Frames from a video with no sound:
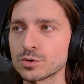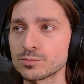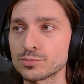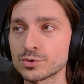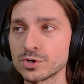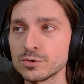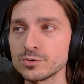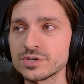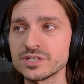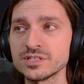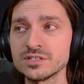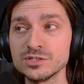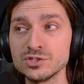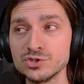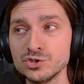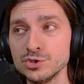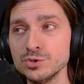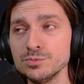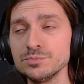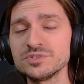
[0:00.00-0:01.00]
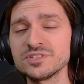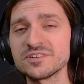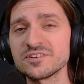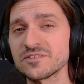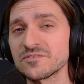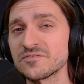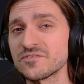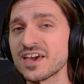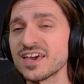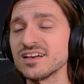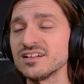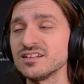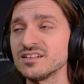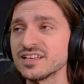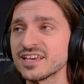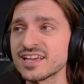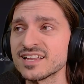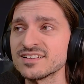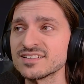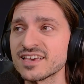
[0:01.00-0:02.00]
or broken, doomed to fail
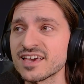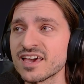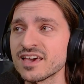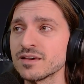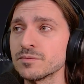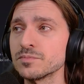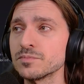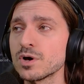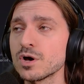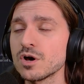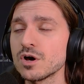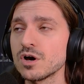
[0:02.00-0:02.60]
end game,